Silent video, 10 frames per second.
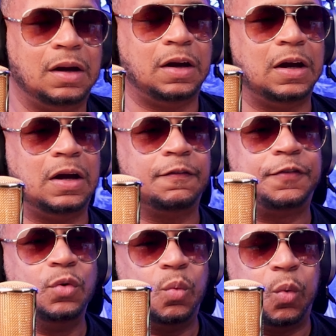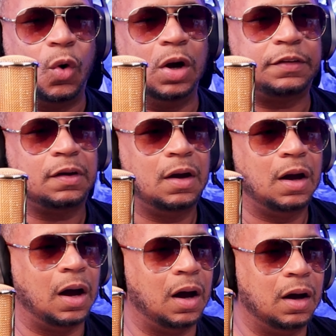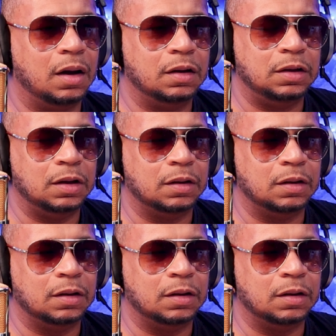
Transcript: If you want, uh,